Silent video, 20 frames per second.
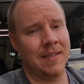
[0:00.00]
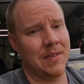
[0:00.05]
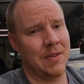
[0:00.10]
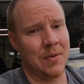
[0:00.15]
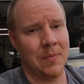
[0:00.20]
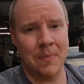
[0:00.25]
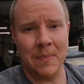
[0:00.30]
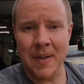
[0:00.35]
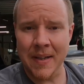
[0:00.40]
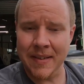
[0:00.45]

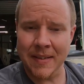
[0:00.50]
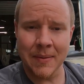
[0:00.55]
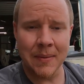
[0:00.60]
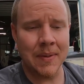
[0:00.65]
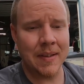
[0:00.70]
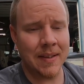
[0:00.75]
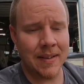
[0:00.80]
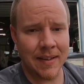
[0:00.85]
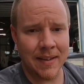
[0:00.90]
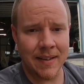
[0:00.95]
Don't mix it
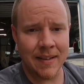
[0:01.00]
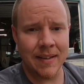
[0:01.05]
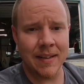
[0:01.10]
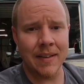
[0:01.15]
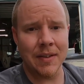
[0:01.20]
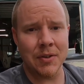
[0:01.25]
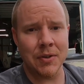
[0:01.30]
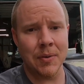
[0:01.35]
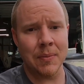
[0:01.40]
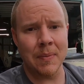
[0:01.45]
with anything
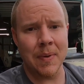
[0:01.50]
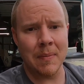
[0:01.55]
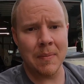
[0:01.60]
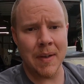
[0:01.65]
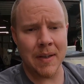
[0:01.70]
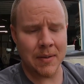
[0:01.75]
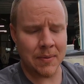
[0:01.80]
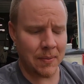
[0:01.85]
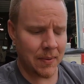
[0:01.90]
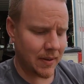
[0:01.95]
that shouldn't be
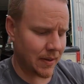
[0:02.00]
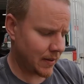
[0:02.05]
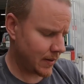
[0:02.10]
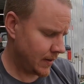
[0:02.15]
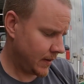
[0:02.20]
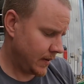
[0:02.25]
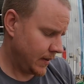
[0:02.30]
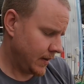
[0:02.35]
mixed with.